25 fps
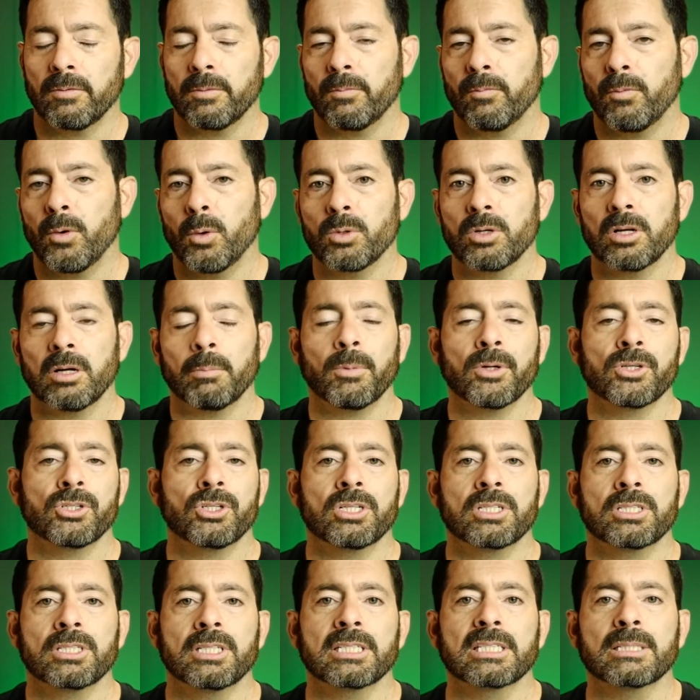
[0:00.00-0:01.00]
phone number
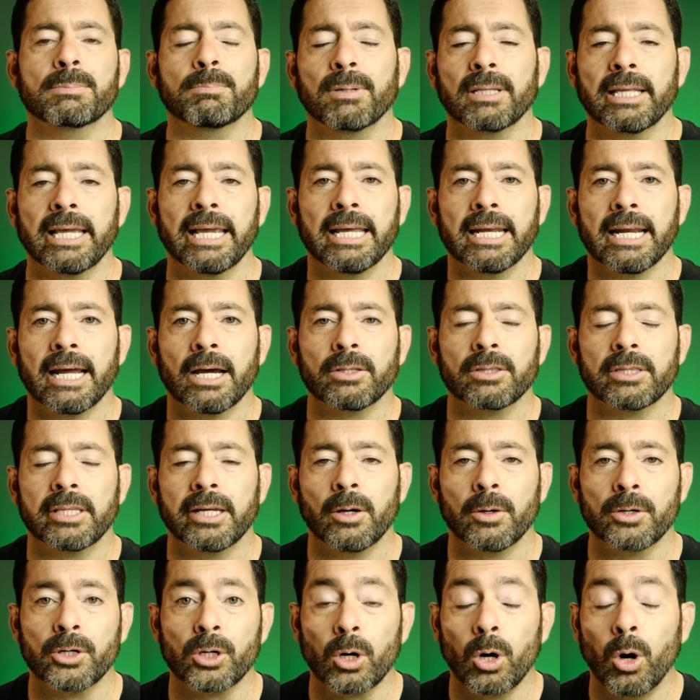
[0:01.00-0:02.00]
just displayed out there
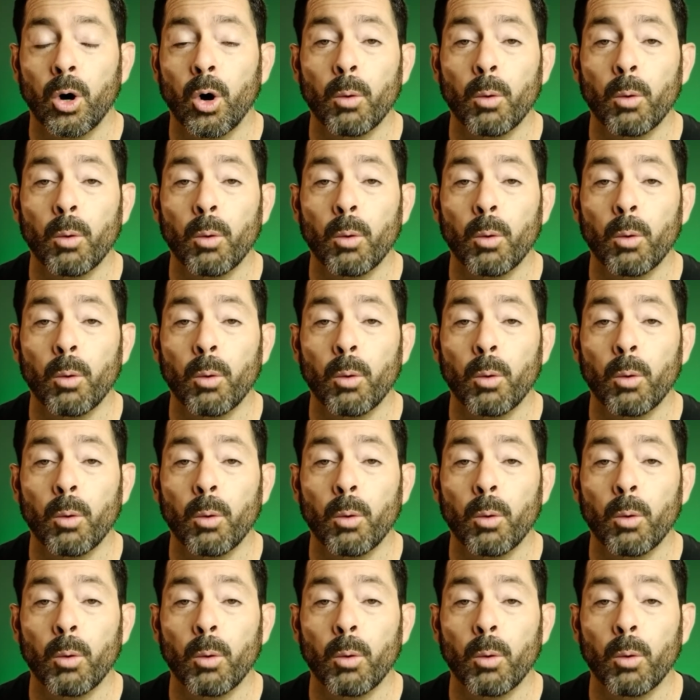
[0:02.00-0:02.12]
and you're